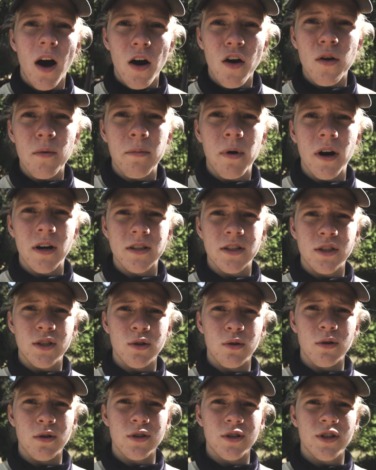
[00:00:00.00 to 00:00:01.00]
auto parts
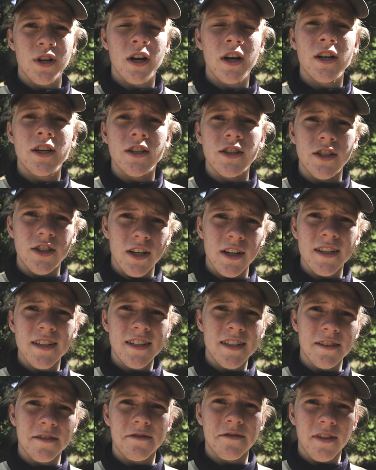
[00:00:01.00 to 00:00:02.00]
stores
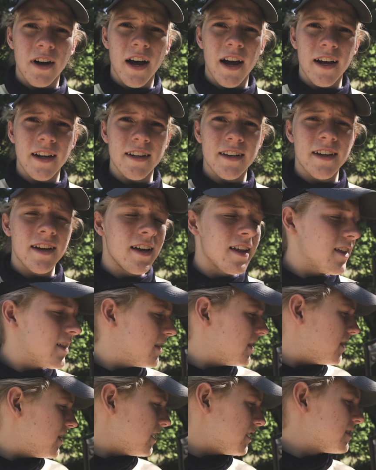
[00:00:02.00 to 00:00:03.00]
just to find
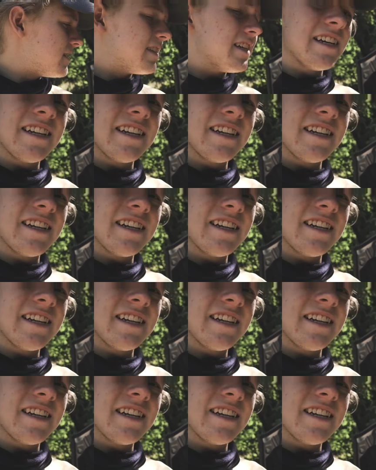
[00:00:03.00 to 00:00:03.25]
this